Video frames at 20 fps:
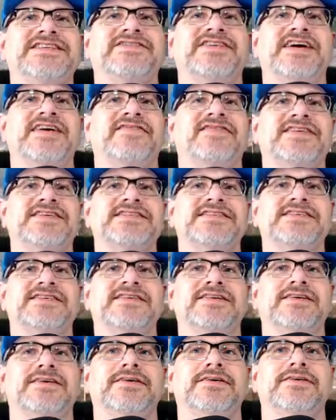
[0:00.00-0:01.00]
graphics.
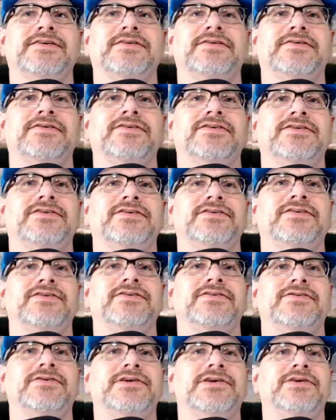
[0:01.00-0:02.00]

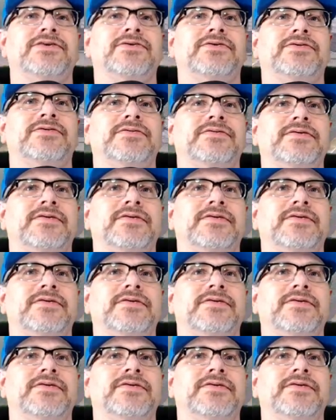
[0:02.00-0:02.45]
Whoa.